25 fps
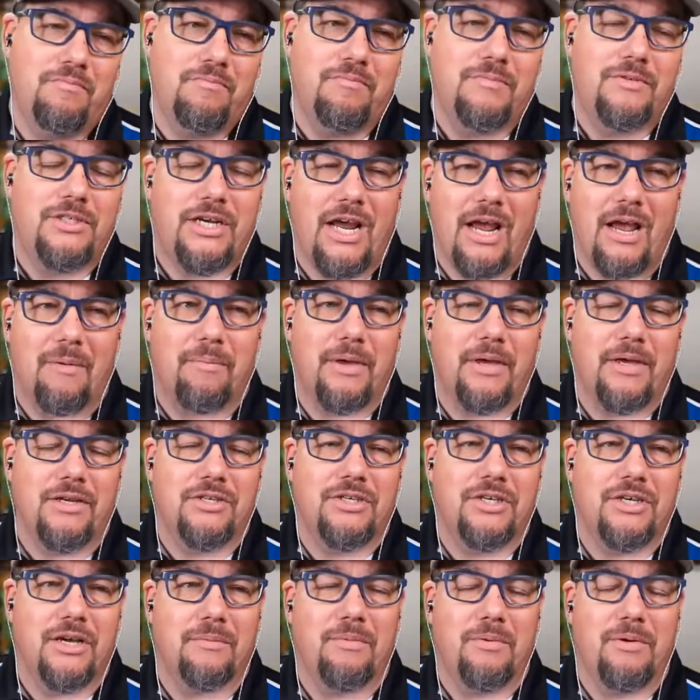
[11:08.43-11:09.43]

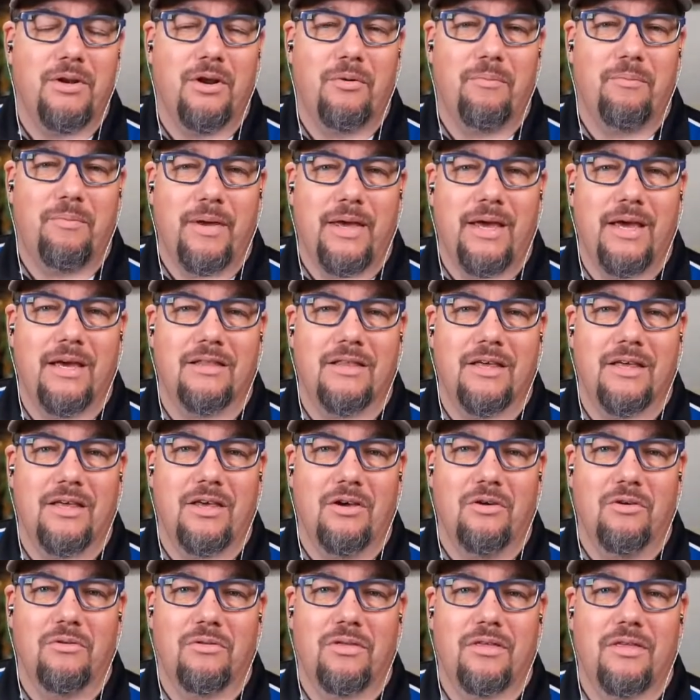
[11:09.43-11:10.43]
championship, you know, being the
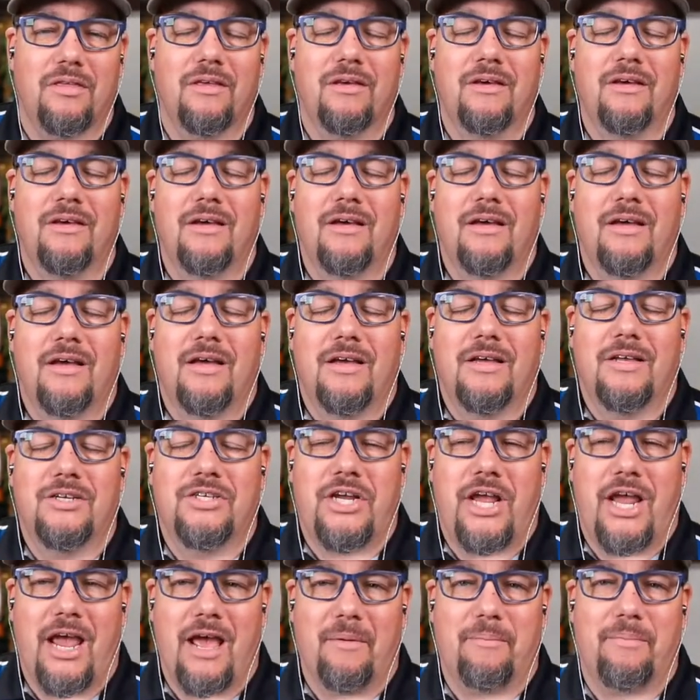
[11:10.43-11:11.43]
youth
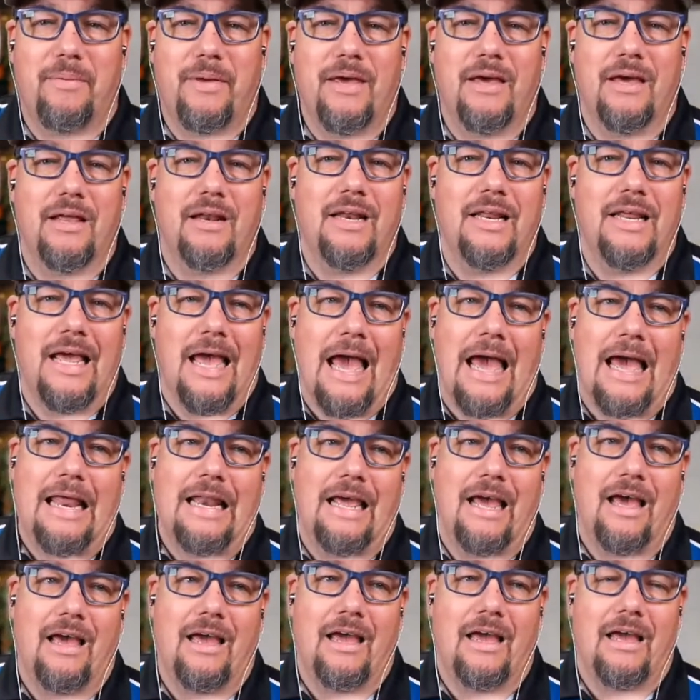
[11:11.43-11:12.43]
champion at
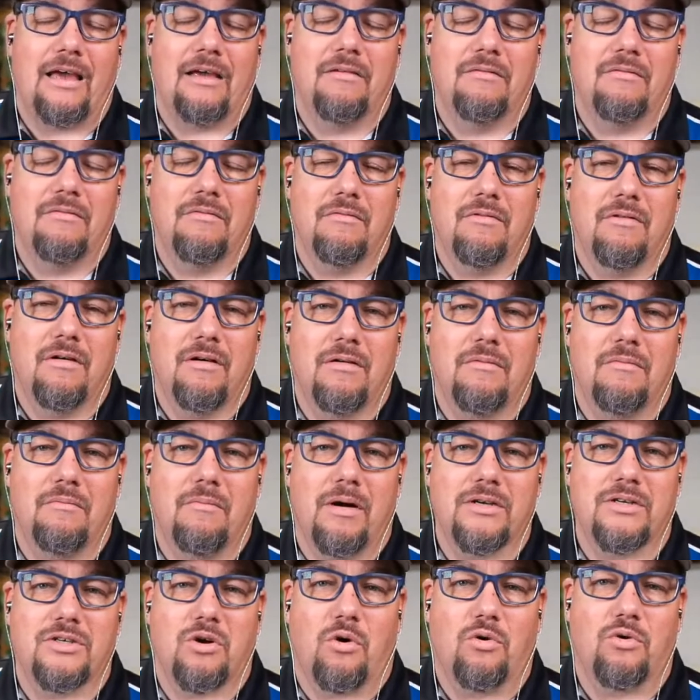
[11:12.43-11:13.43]
a
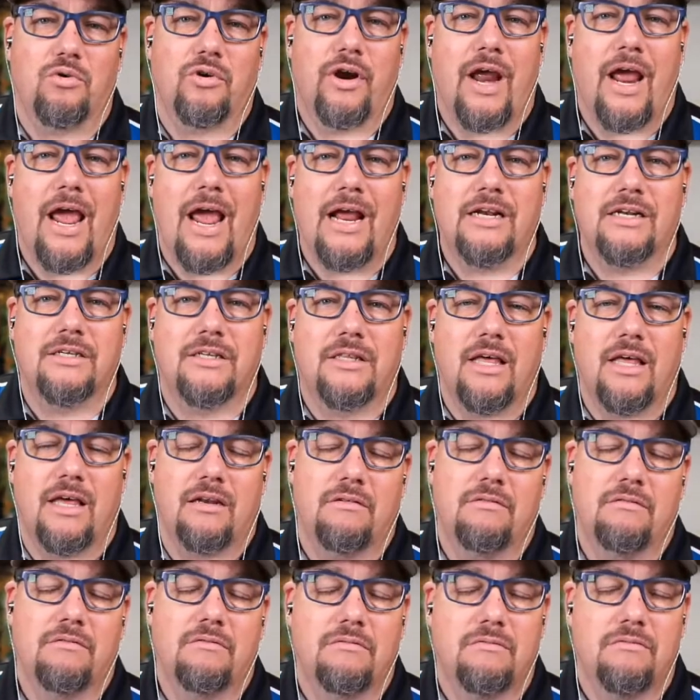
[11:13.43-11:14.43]
much older age
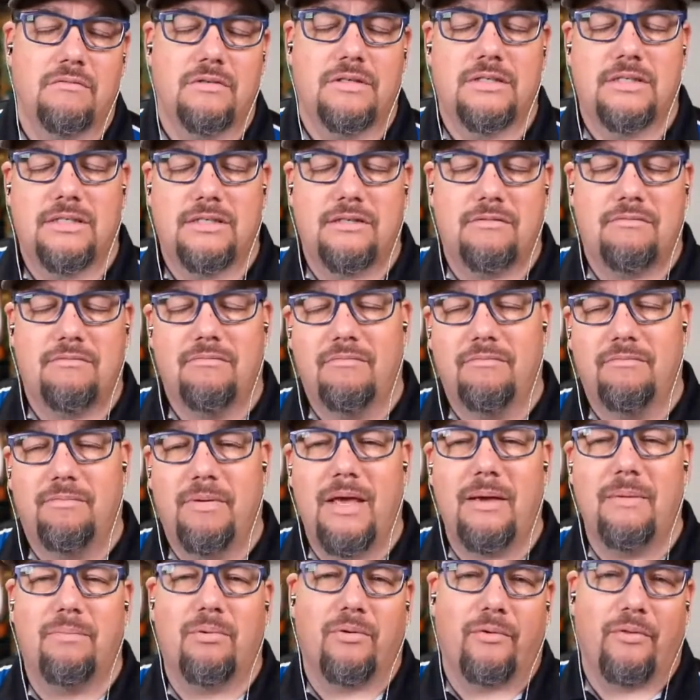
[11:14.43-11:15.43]
than
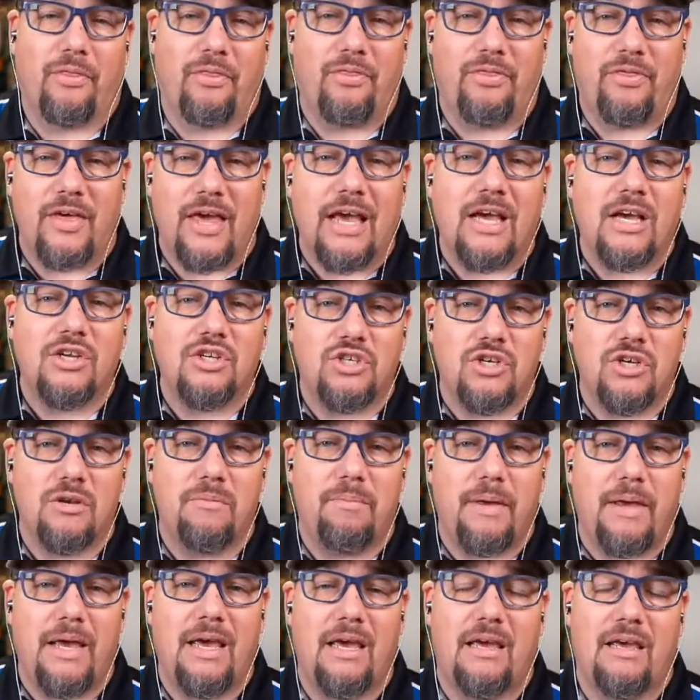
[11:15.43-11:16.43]
people think should
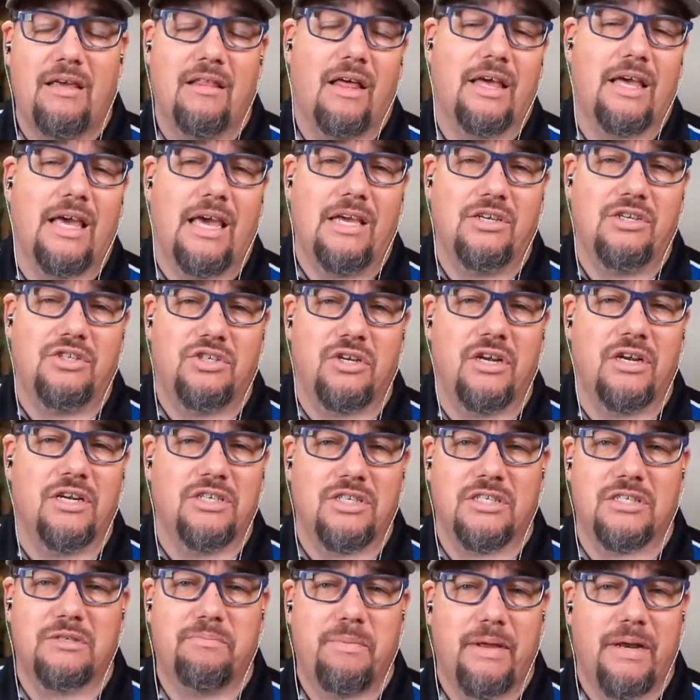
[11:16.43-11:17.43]
be. He should have
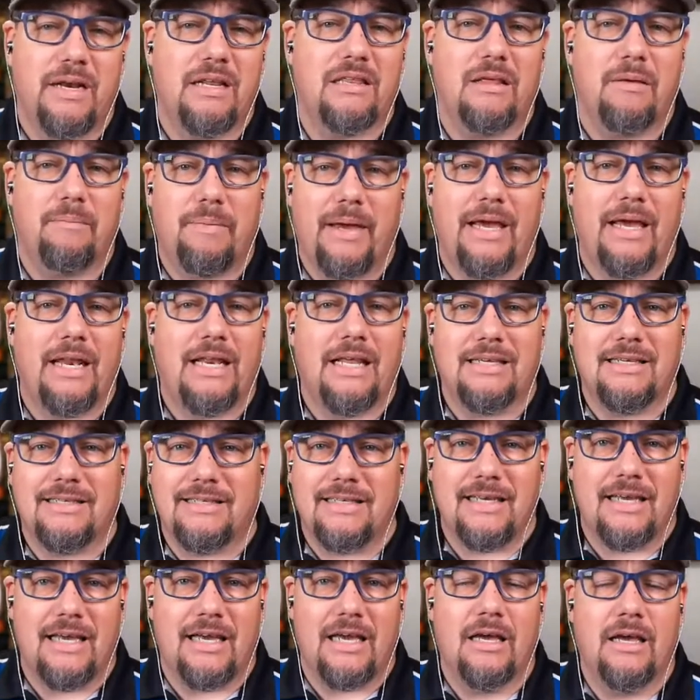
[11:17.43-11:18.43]
just been in the
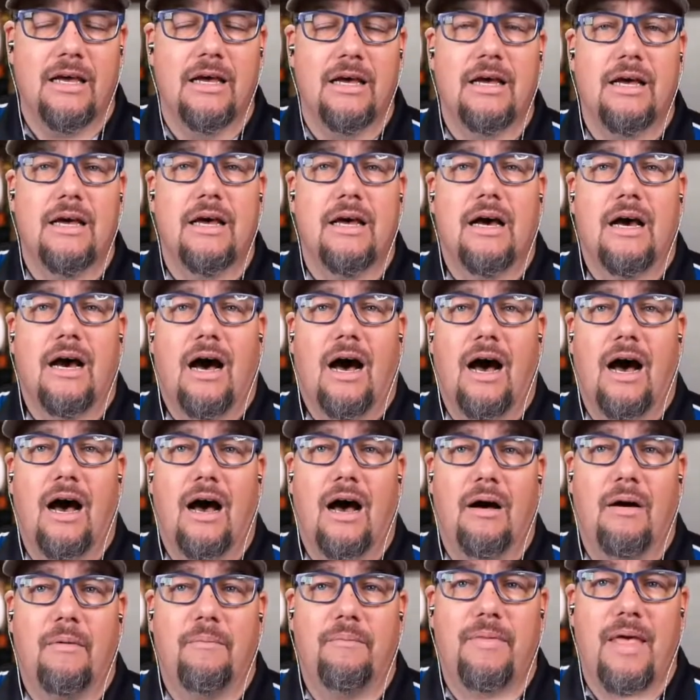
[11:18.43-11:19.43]
PBC.
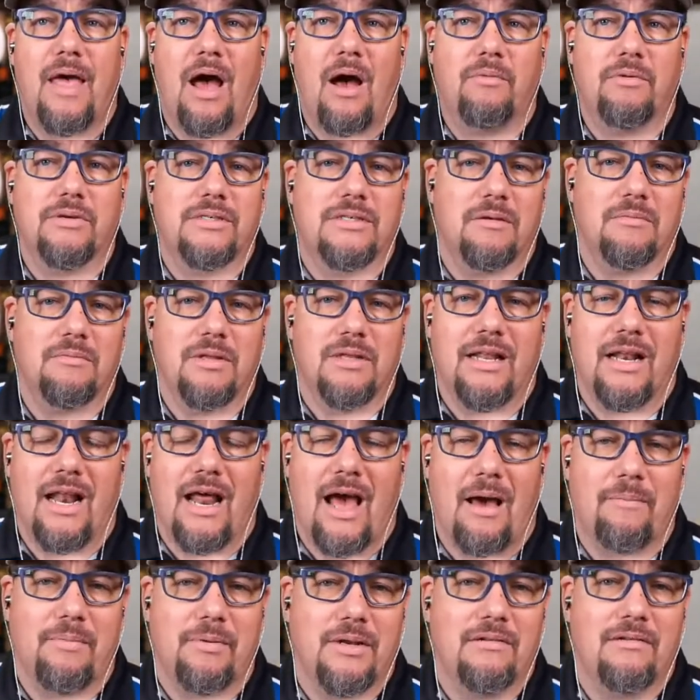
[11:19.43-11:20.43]
That was something that
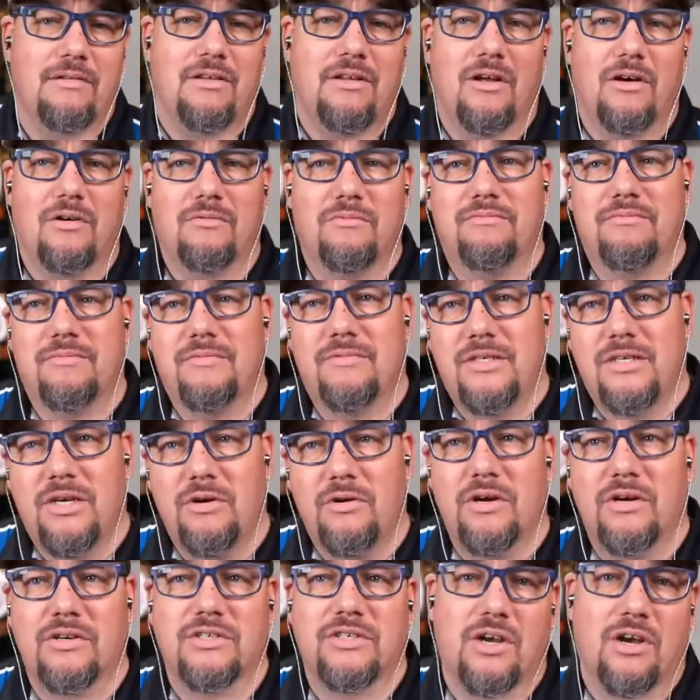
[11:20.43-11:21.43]
happened, you know, 2
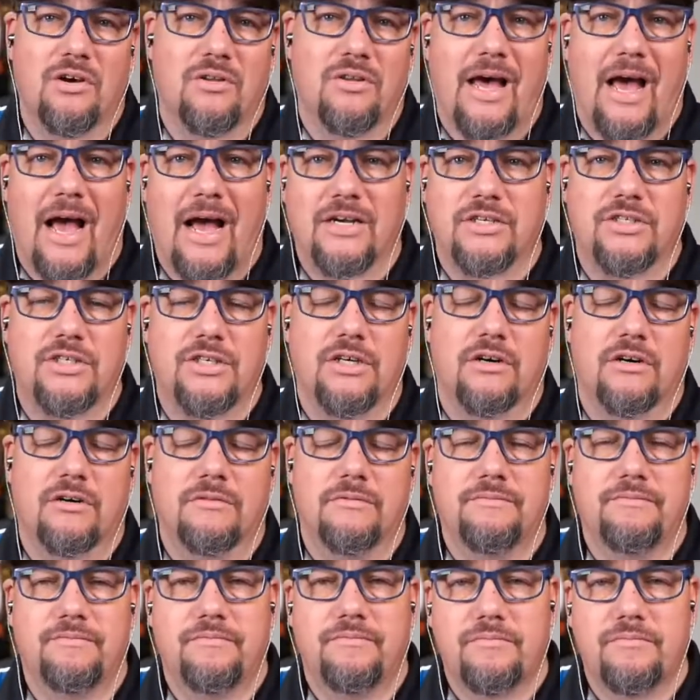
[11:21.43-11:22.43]
years ago last year.